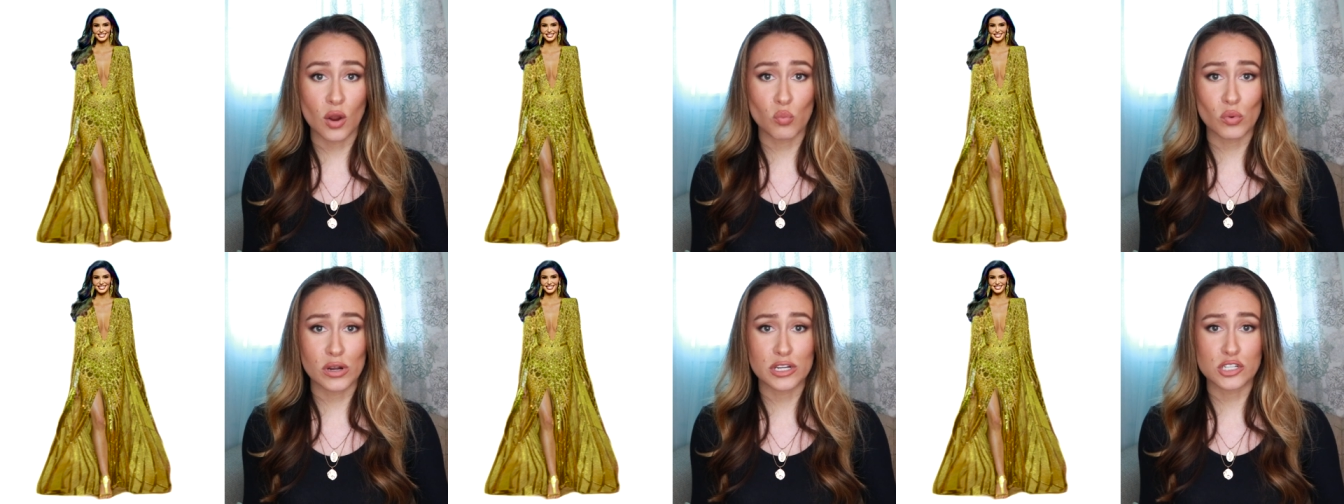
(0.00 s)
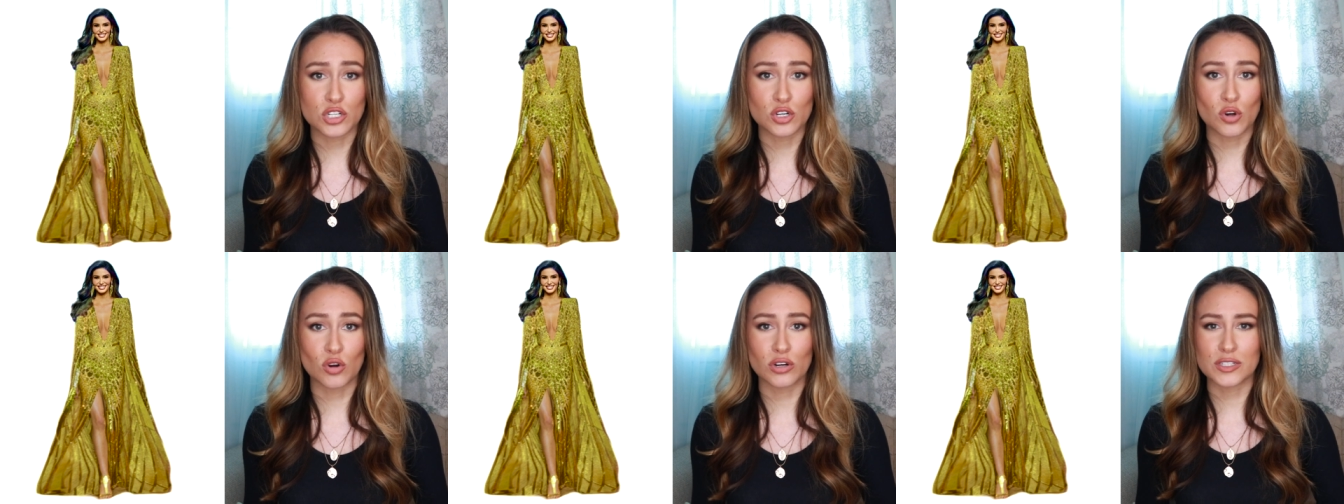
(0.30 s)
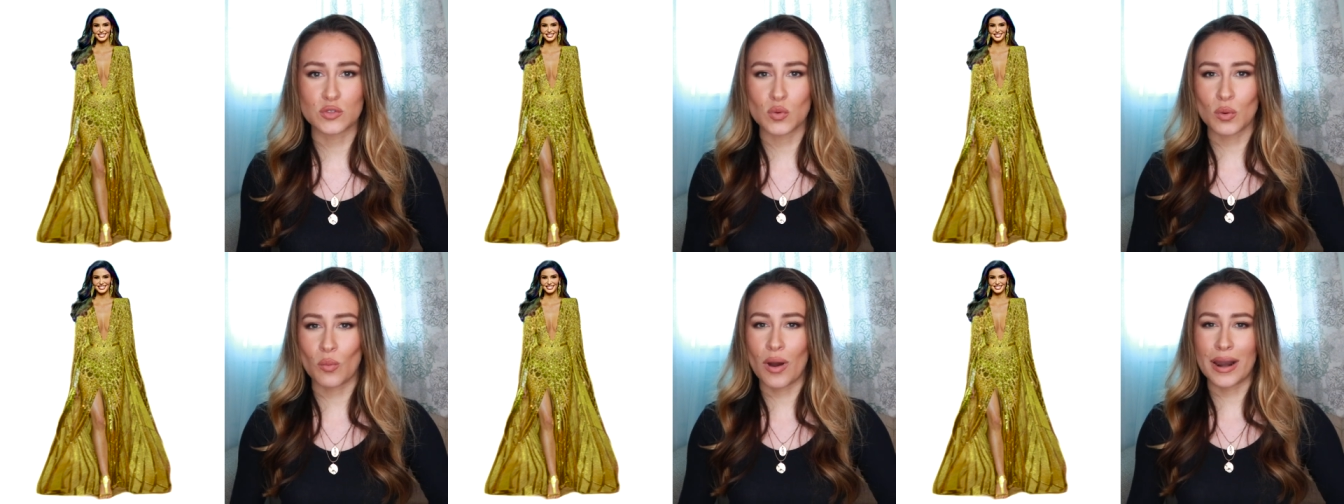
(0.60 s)
original
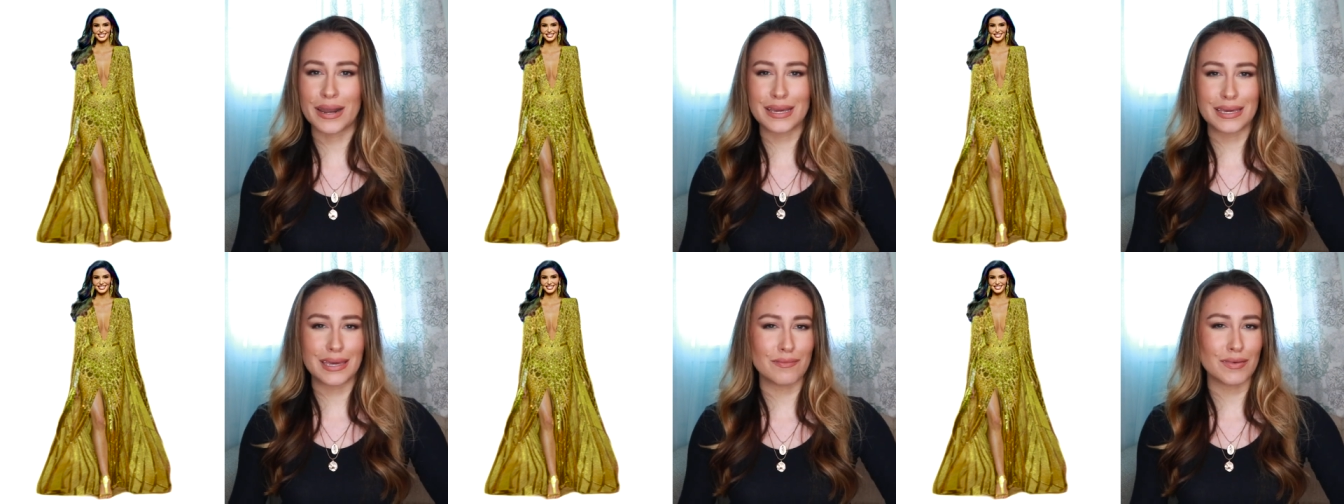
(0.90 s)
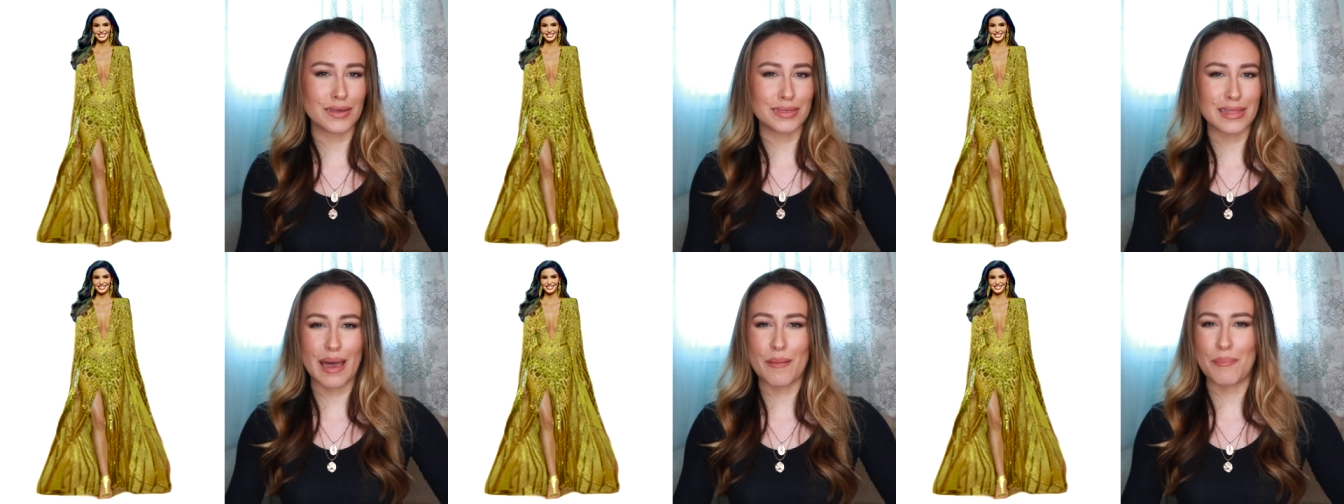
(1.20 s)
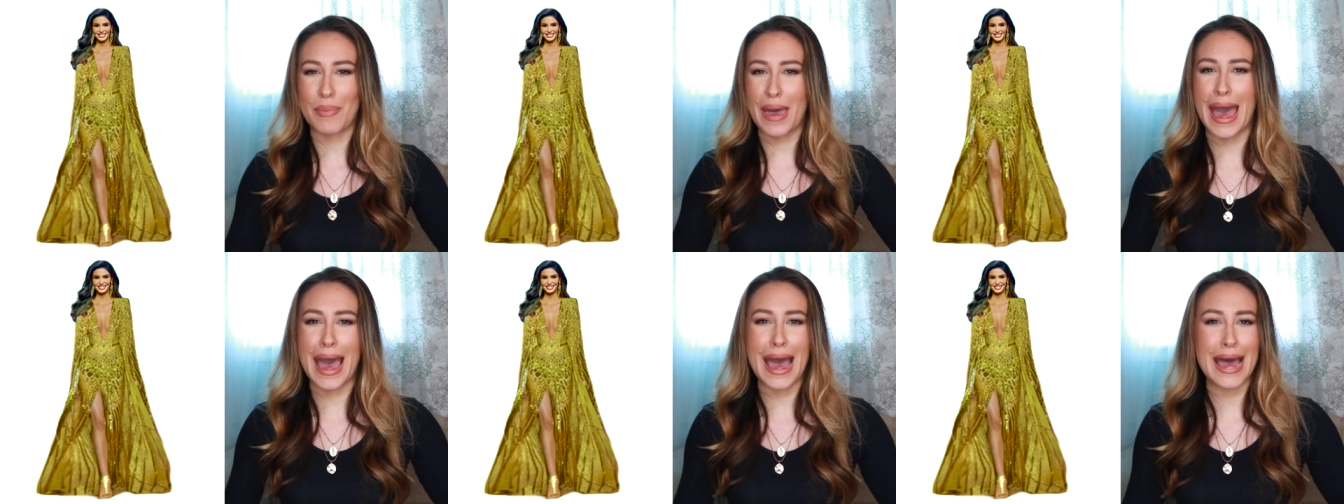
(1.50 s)
because we want to give it
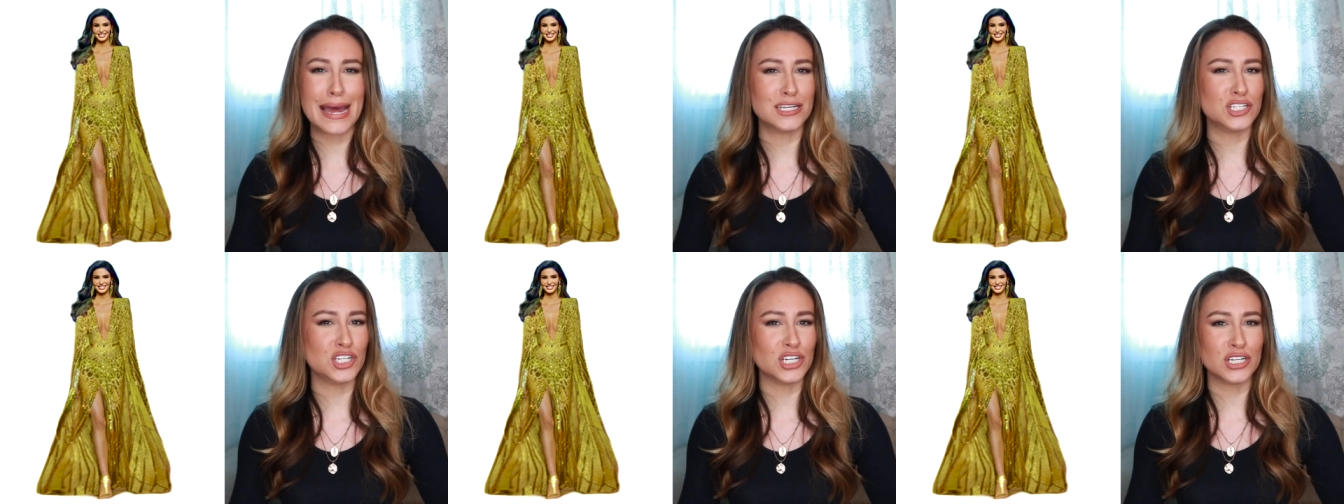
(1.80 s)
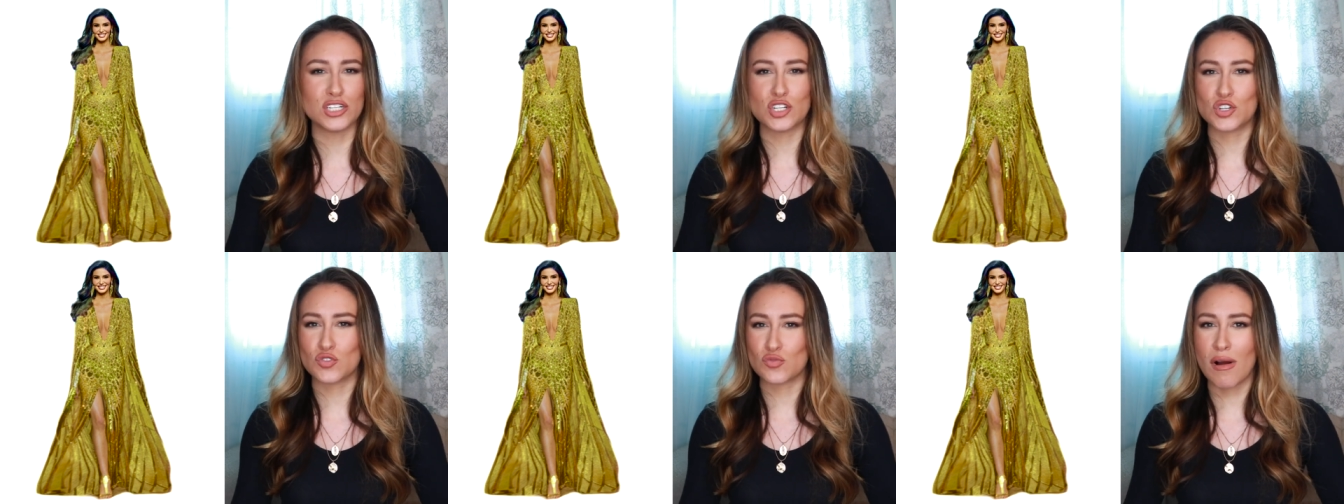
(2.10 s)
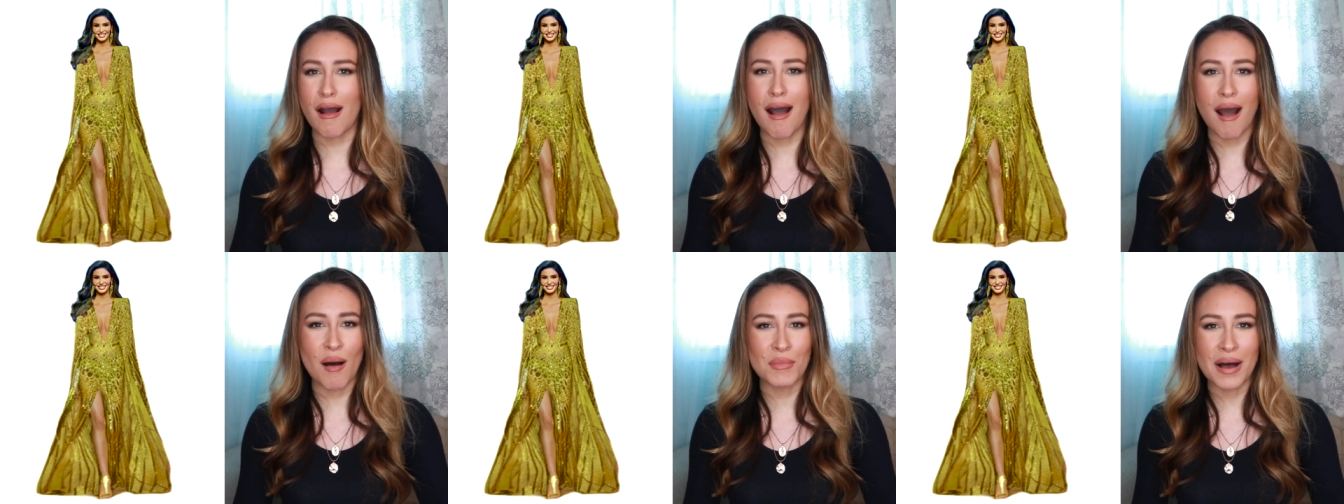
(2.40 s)
that pageant
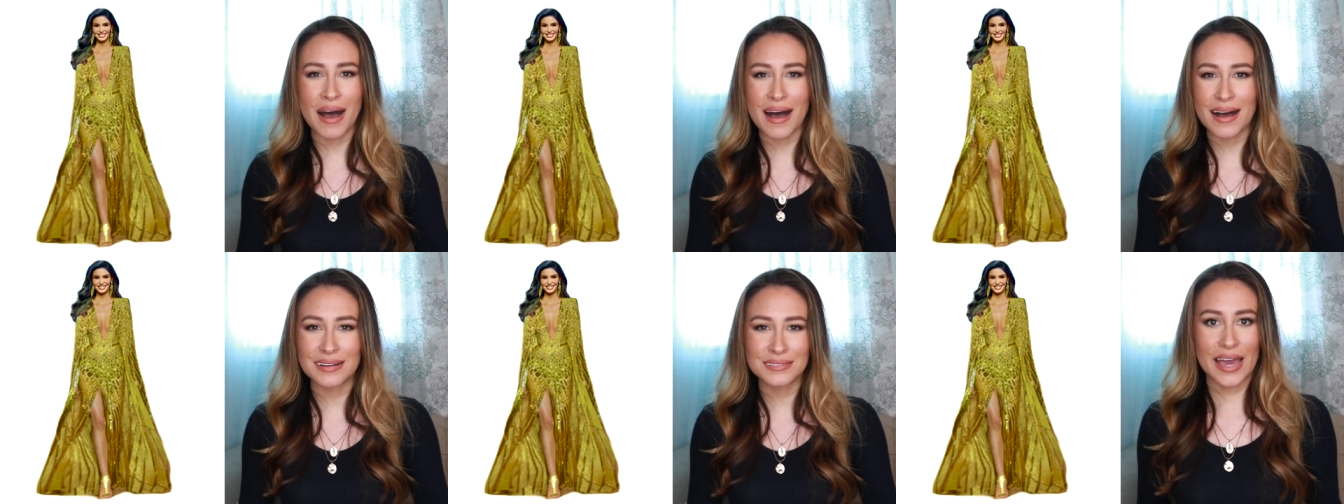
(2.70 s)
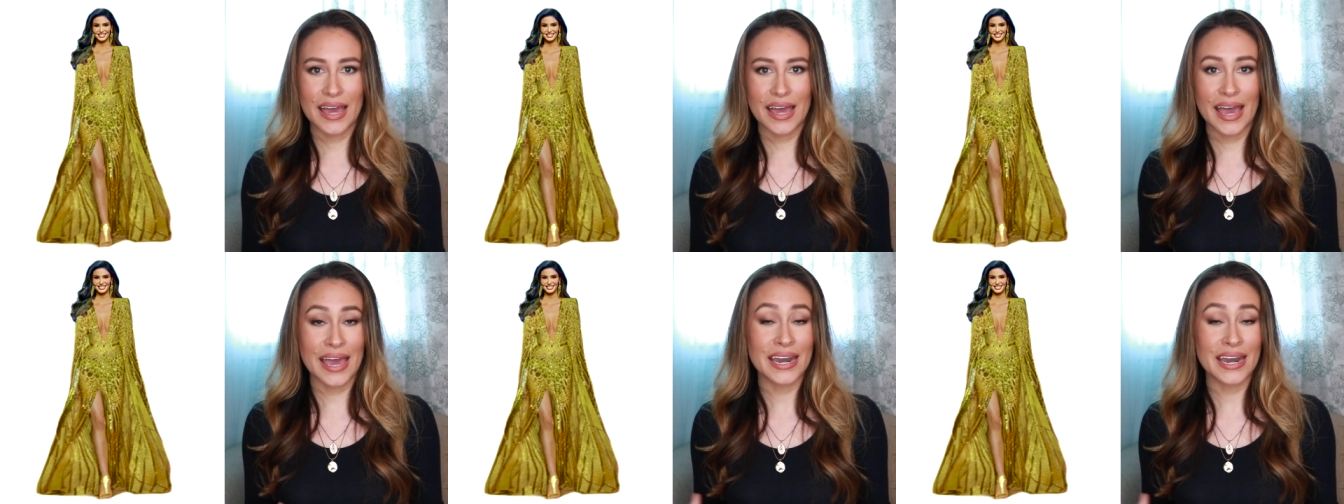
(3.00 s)
drama.